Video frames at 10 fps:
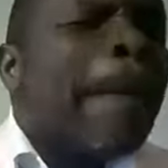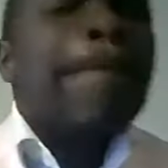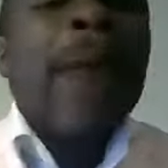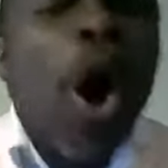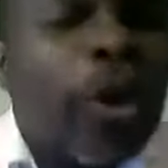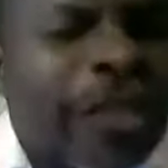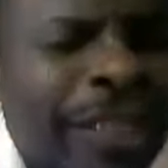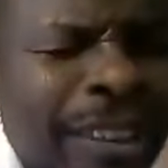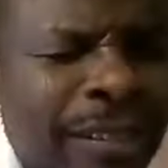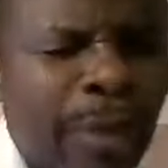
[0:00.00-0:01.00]

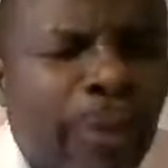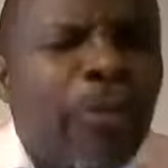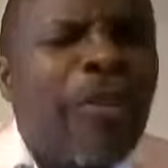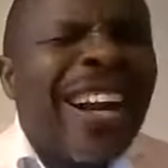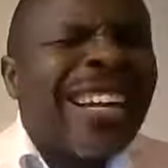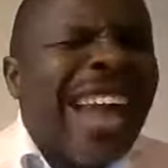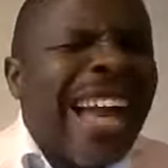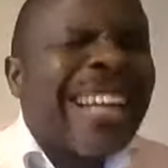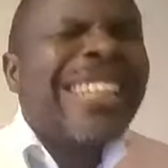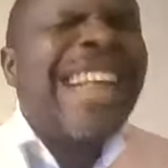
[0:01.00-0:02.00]
Moses felt
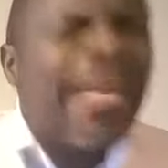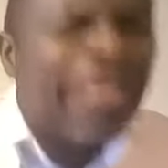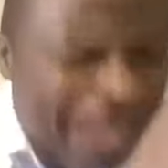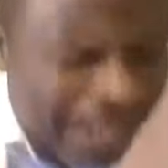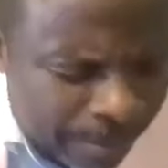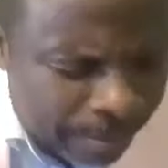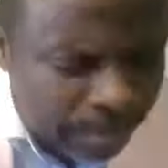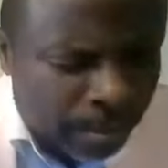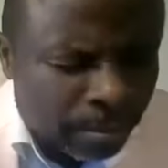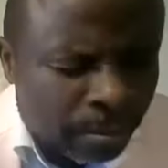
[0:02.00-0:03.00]
like nothing.
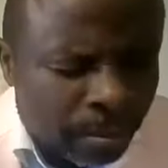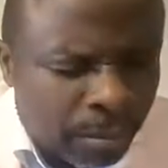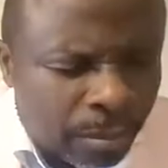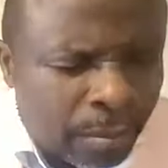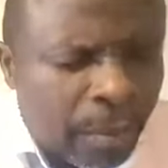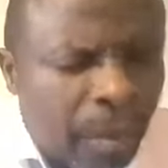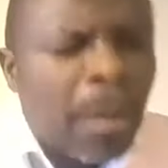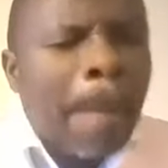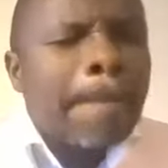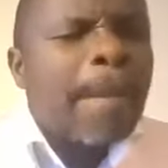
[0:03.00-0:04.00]

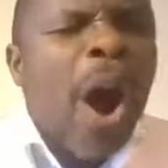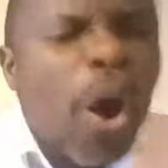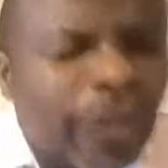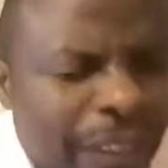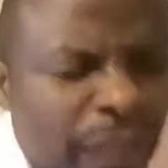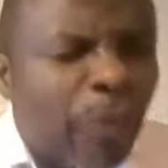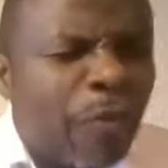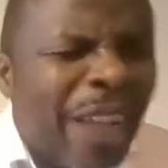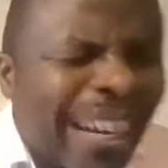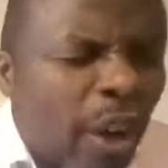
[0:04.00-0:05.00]
Moses
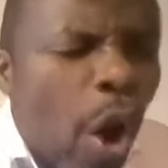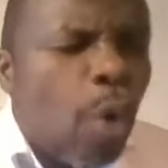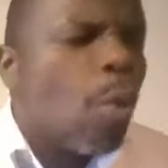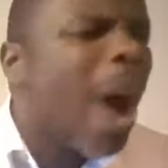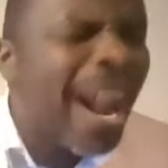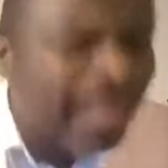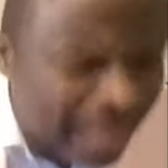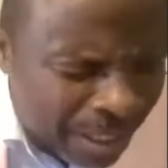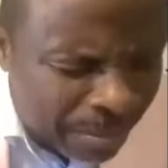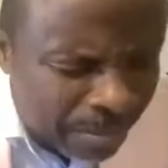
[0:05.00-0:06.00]
felt
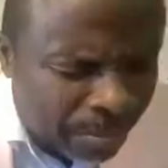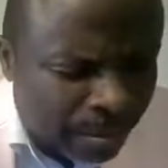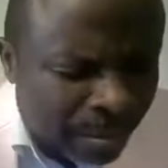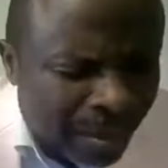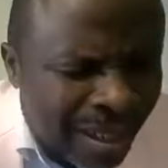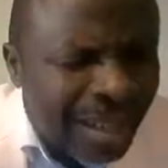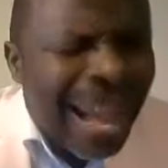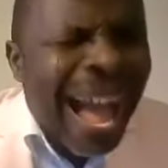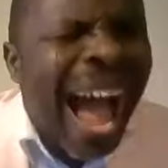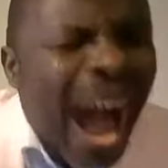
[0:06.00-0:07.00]
unworthy.
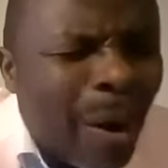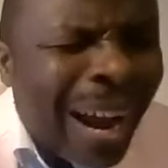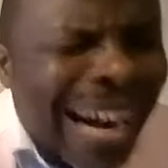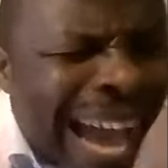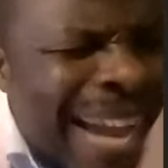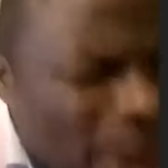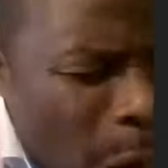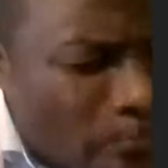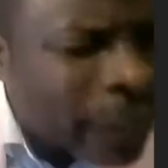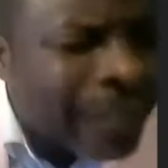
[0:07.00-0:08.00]
How can I
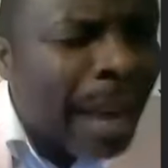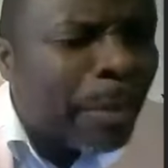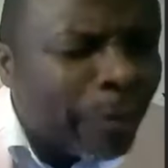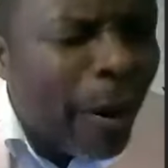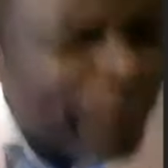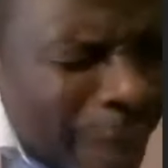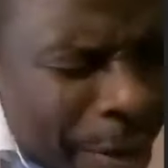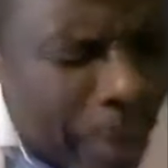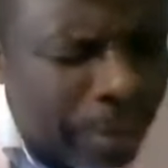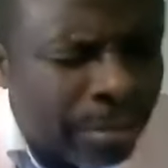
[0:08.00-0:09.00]
go stand before
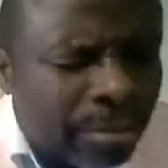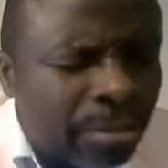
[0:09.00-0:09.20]
Pharaoh?